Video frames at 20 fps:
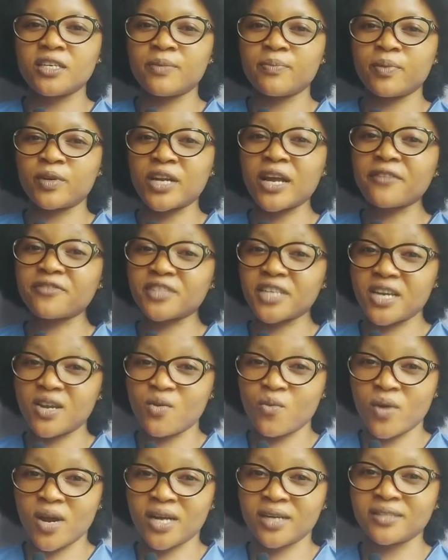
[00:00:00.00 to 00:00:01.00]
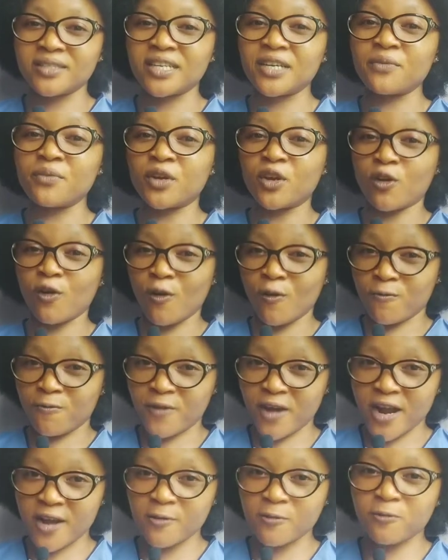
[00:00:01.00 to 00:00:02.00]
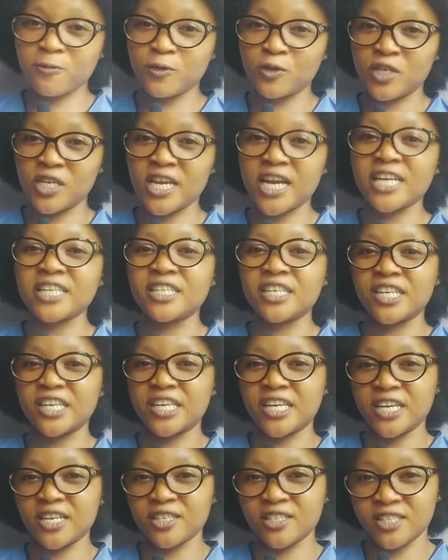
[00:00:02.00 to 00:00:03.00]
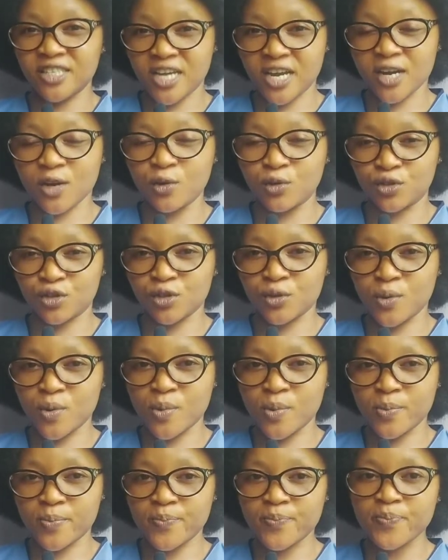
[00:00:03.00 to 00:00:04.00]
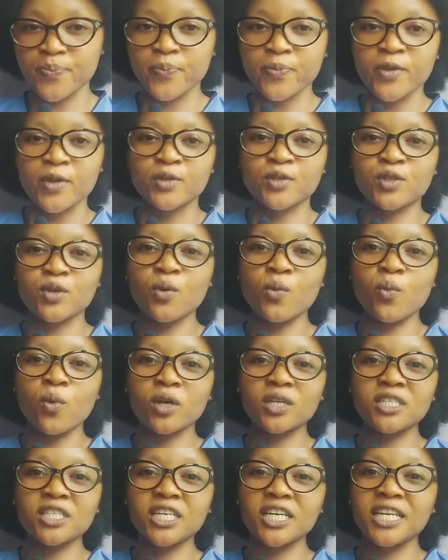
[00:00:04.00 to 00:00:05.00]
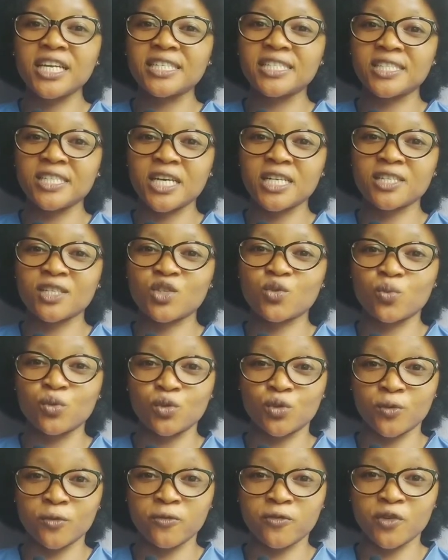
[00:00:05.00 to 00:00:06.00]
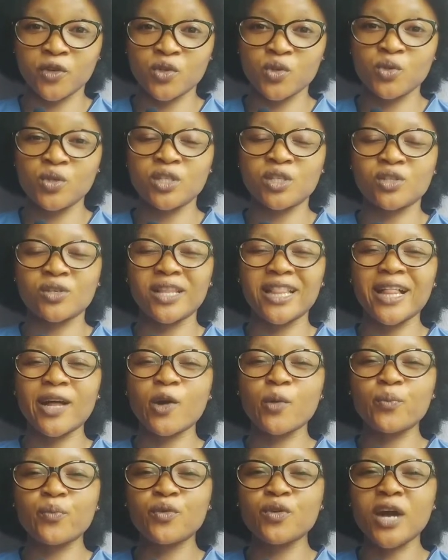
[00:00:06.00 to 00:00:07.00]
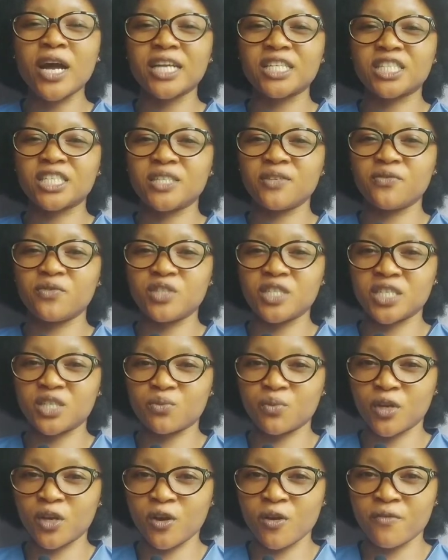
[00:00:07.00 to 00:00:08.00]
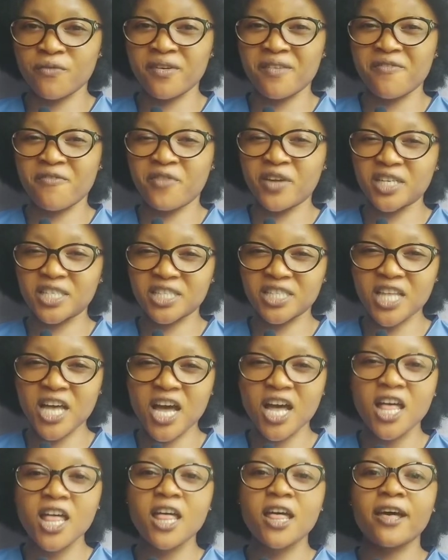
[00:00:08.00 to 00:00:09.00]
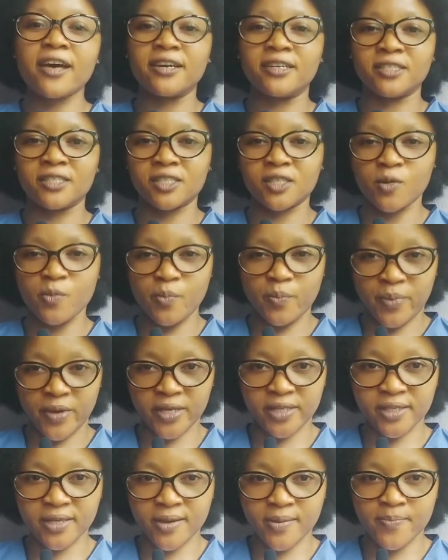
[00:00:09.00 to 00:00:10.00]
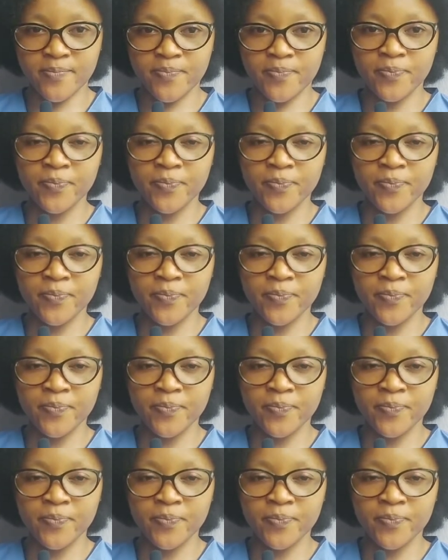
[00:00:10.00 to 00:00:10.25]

But after a while, they recover fully and they gain their control. So what Kegel exercises will do for you is to help you achieve this recovery faster and better.